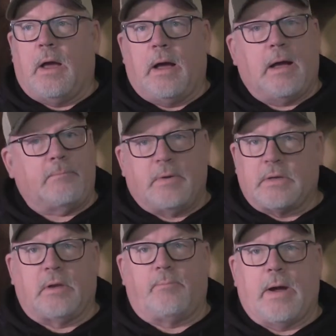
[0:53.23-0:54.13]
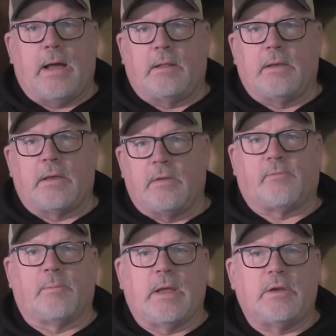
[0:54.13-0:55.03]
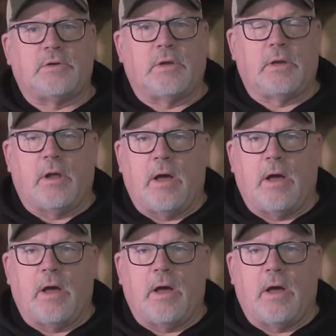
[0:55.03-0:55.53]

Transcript: I've been compiling information